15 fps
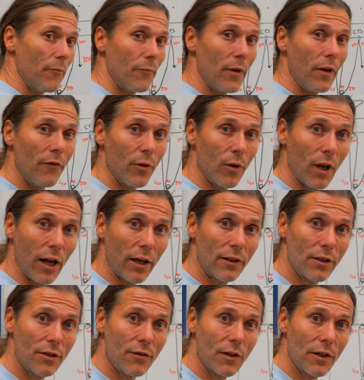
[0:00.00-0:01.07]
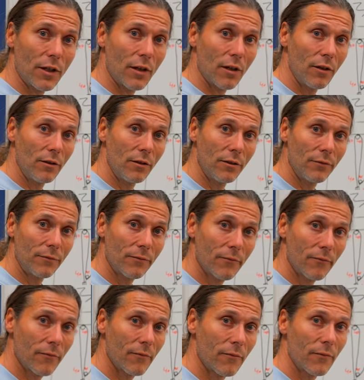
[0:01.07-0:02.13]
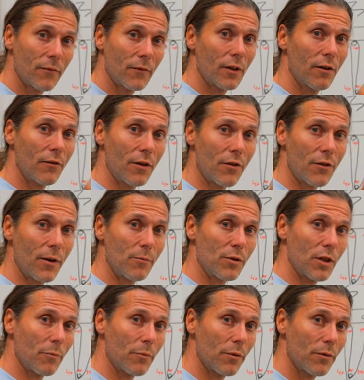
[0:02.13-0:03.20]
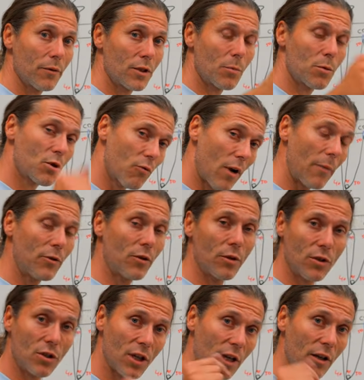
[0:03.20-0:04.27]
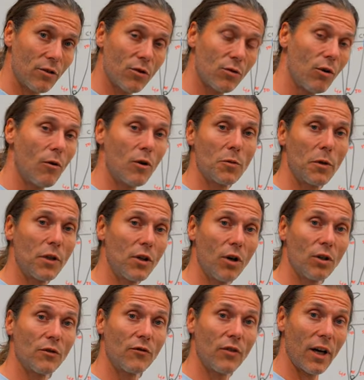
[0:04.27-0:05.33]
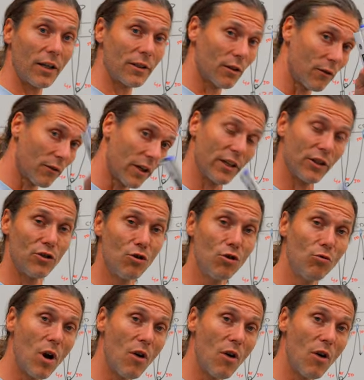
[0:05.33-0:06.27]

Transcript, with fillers: If you like this video, give it a thumbs up. Subscribe to the channel to always be notified of a new